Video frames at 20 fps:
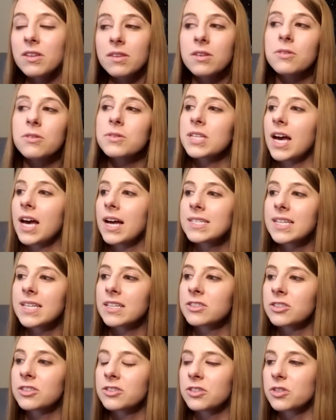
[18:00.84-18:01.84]
Utah
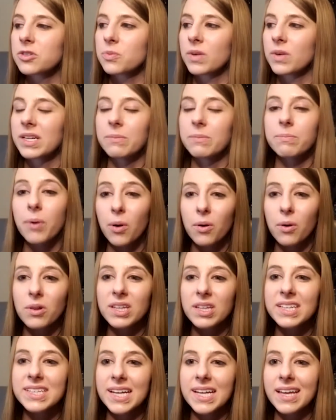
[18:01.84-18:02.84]
desert. There's one in
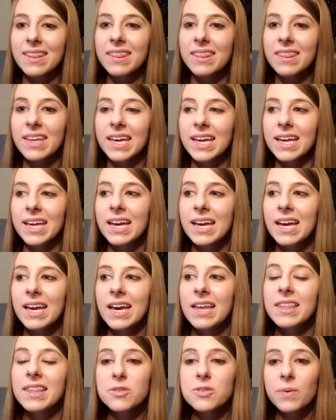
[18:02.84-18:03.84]
Poland, I think.
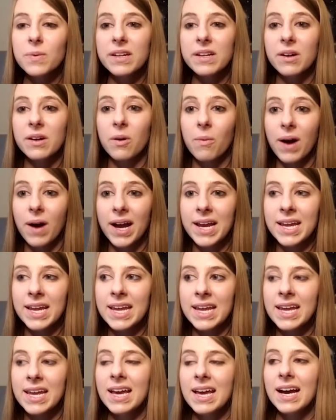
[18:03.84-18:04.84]
This one in
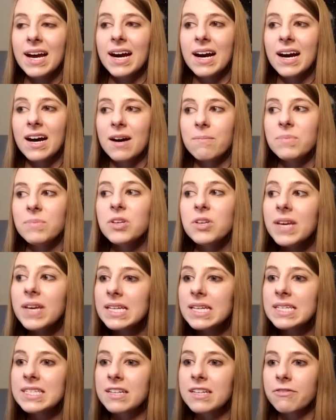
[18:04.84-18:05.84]
Hawaii. You
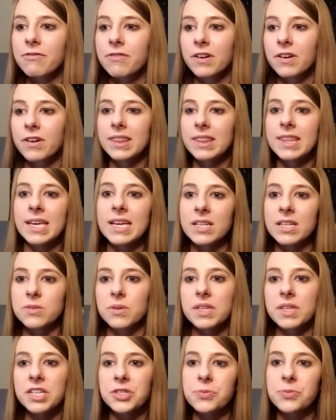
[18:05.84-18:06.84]
get different things
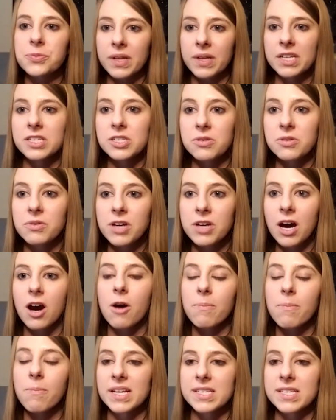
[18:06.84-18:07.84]
with each place you
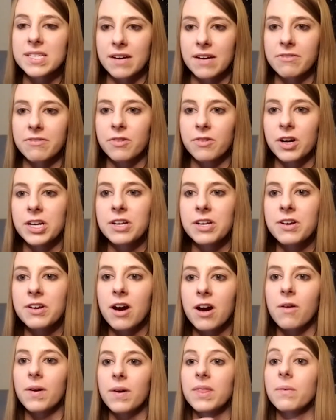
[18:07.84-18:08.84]
go based off of where you
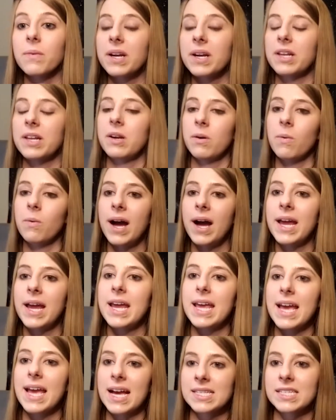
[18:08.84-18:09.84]
go. And the one in
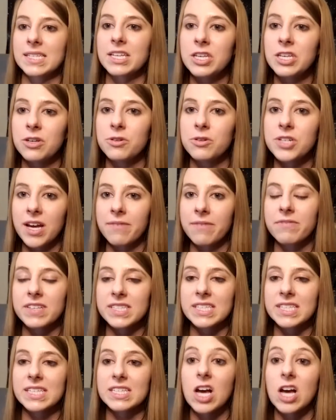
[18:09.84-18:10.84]
Hawaii has a huge
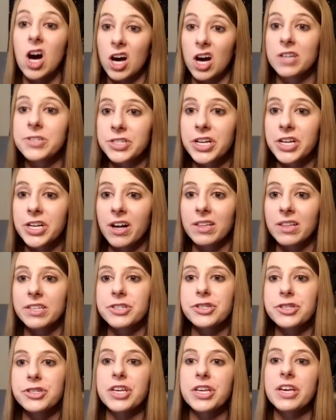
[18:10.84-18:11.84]
emphasis on
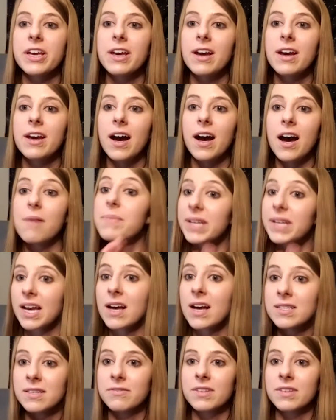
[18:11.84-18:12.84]
geology
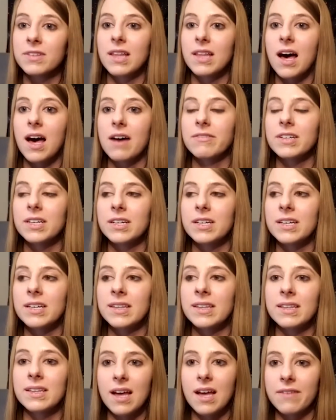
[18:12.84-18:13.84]
because of the lava
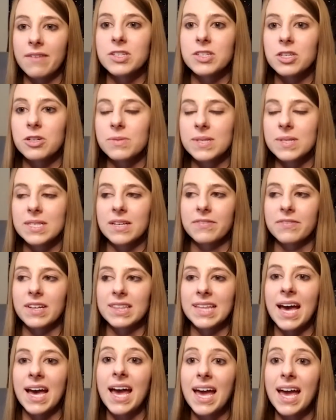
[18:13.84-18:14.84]
and the lava tubes and stuff
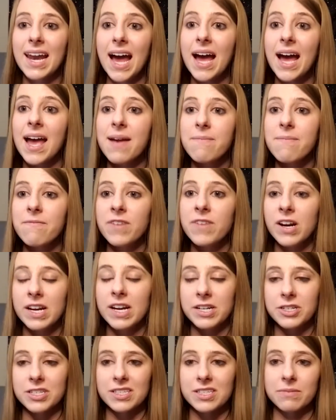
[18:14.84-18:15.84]
like that. And I'm very
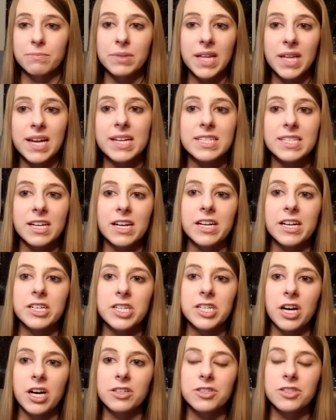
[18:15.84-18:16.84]
interested in planetary
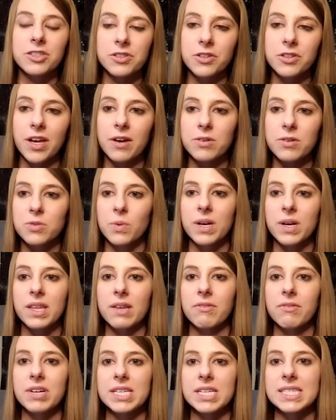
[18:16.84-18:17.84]
geology. So that was one of
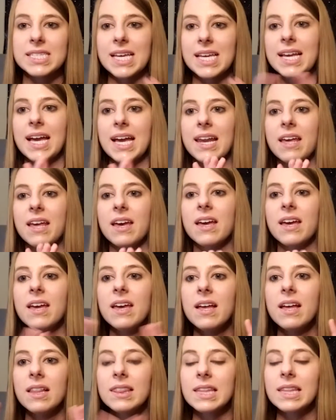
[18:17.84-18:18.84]
the reasons I kind
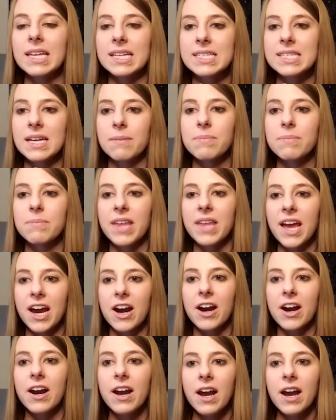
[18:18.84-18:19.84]
of linked up
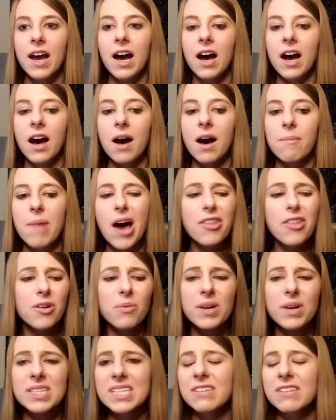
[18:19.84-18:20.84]
there. Other
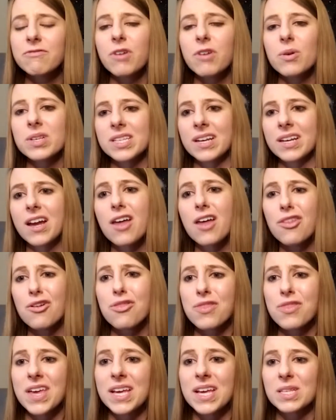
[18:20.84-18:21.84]
ones can focus on other
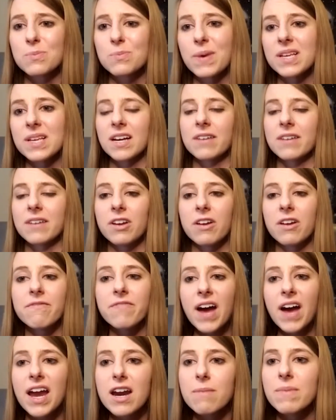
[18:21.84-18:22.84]
things based off of their
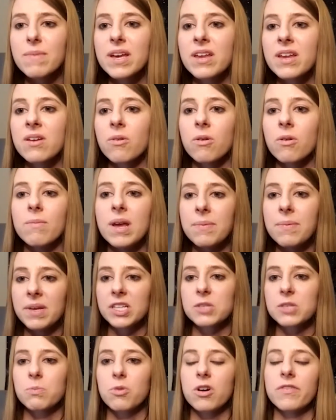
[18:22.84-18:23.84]
environment, or maybe
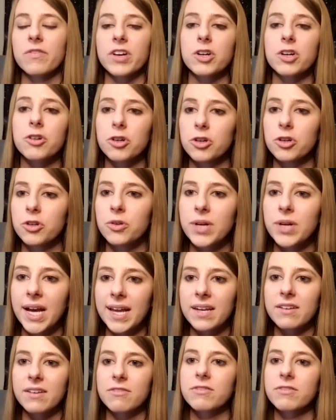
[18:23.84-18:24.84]
it's more of a crew
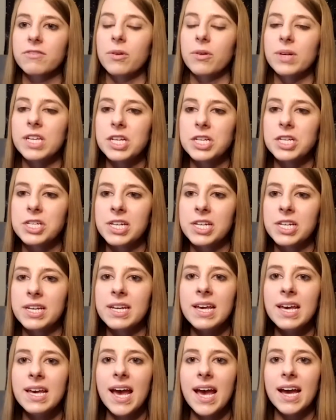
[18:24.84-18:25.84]
kind of cohesion
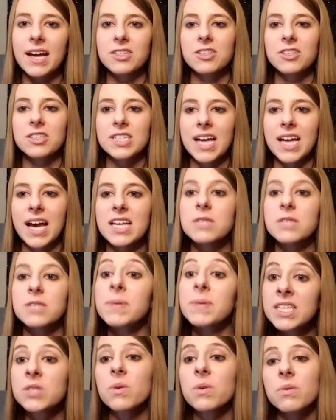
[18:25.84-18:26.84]
exercise. But
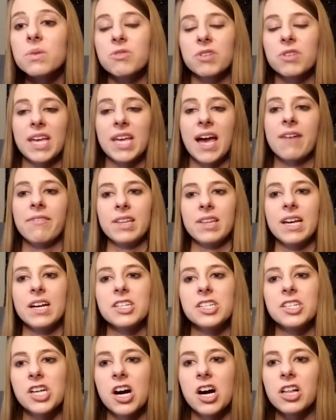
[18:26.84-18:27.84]
this one was really heavily
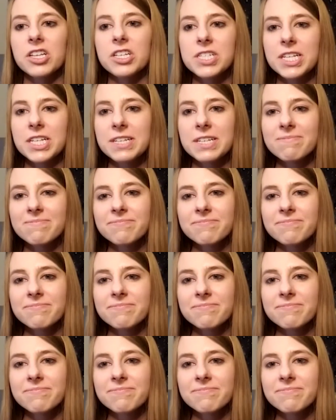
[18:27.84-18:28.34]
on geology.